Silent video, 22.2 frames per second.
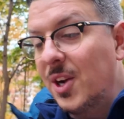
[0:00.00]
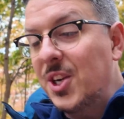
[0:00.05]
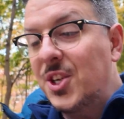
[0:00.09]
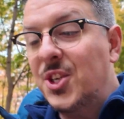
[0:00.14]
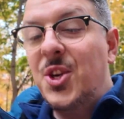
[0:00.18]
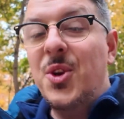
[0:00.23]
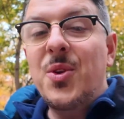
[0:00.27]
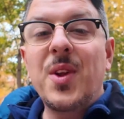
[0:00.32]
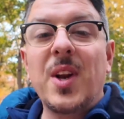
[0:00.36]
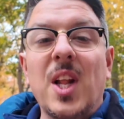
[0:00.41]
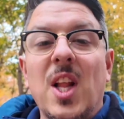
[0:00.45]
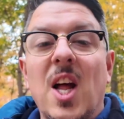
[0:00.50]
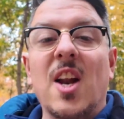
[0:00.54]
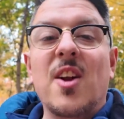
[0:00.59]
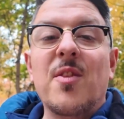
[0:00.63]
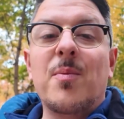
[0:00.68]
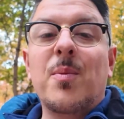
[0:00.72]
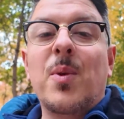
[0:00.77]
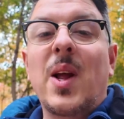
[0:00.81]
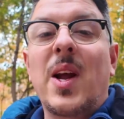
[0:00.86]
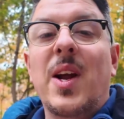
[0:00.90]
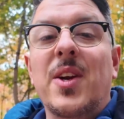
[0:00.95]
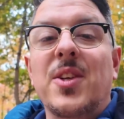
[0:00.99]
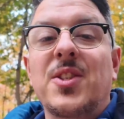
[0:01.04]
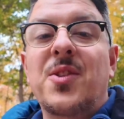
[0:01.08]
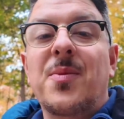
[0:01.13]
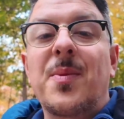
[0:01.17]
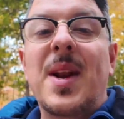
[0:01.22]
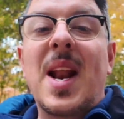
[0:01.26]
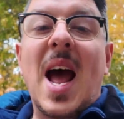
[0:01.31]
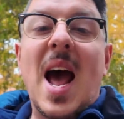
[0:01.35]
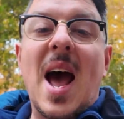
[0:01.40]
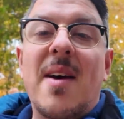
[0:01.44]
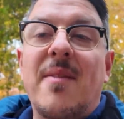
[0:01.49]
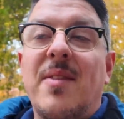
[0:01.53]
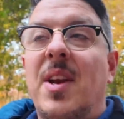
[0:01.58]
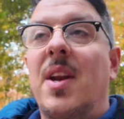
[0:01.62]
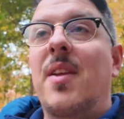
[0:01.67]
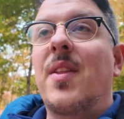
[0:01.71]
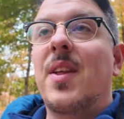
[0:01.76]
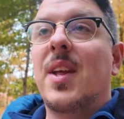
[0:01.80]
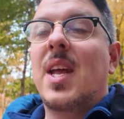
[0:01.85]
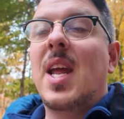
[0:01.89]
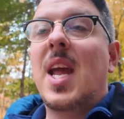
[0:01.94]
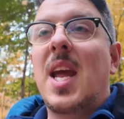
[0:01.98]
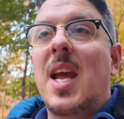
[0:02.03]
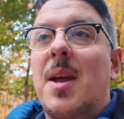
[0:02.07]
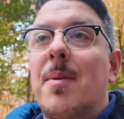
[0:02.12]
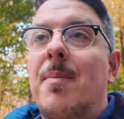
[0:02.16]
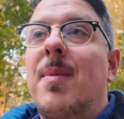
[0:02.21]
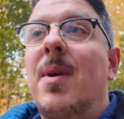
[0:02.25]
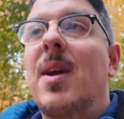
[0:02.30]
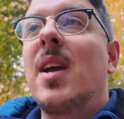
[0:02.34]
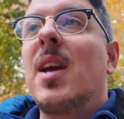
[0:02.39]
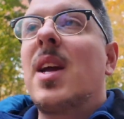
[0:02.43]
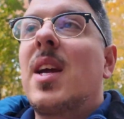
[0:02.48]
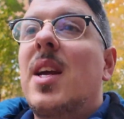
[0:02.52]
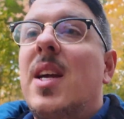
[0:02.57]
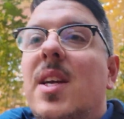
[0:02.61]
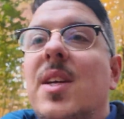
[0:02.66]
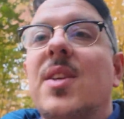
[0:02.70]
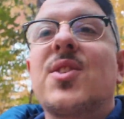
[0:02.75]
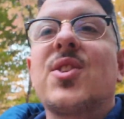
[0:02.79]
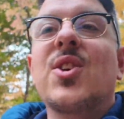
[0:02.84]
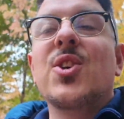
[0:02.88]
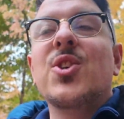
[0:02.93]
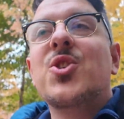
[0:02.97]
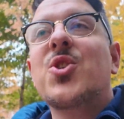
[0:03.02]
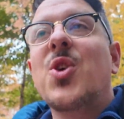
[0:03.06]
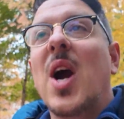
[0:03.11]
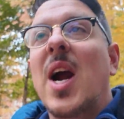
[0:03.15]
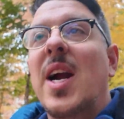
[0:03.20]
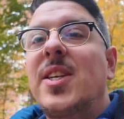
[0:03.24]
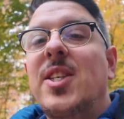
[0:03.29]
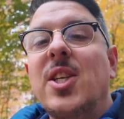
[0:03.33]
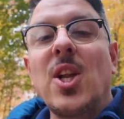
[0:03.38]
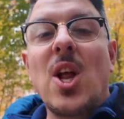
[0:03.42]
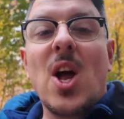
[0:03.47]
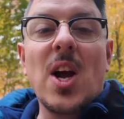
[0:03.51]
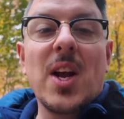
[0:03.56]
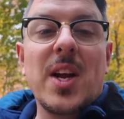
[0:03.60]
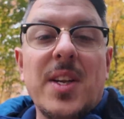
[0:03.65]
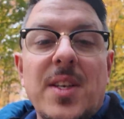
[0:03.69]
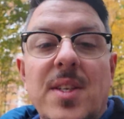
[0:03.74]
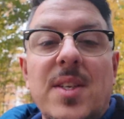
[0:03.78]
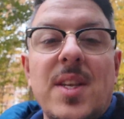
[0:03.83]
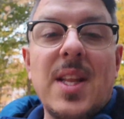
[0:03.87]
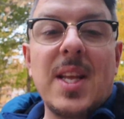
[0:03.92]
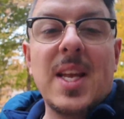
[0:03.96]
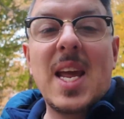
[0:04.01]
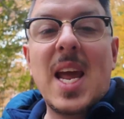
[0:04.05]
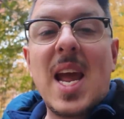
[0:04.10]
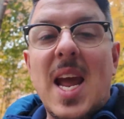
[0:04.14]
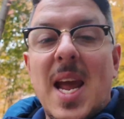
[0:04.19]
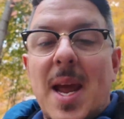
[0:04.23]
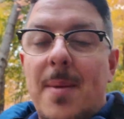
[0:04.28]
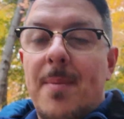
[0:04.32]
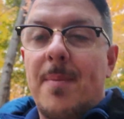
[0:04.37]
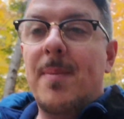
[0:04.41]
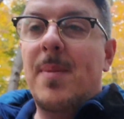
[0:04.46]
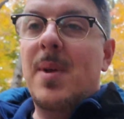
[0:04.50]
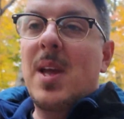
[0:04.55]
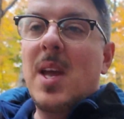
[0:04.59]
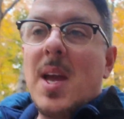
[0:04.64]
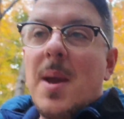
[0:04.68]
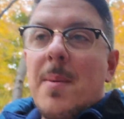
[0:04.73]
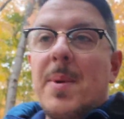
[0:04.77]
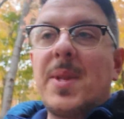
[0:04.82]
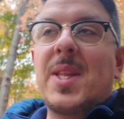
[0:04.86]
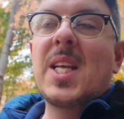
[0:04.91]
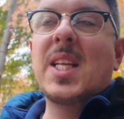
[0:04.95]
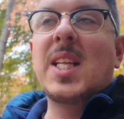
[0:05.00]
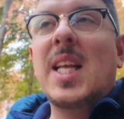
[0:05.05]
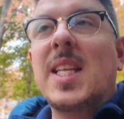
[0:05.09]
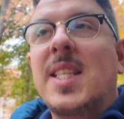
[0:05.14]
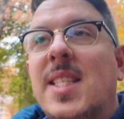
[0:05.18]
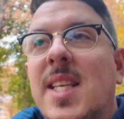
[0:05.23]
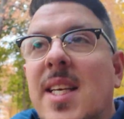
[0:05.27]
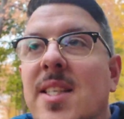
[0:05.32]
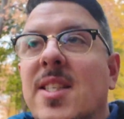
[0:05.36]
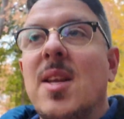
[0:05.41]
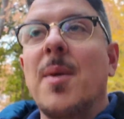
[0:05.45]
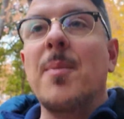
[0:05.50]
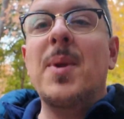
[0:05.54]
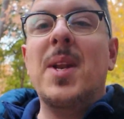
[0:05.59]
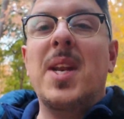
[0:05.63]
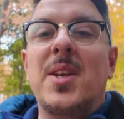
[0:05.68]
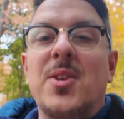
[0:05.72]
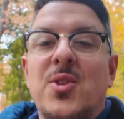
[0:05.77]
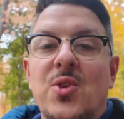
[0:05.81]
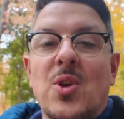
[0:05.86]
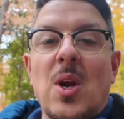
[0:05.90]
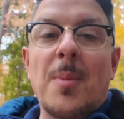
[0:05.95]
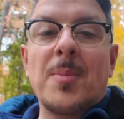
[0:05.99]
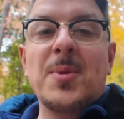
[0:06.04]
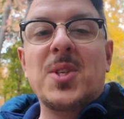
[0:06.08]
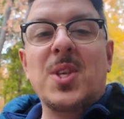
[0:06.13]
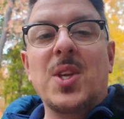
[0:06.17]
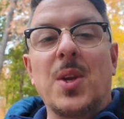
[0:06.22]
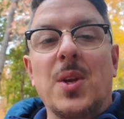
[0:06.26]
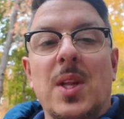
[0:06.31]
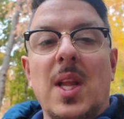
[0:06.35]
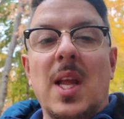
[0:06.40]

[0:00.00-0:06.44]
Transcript: issue that a lot of players have been having in the game is they're trying to log into the game, but then let's say something interrupts you.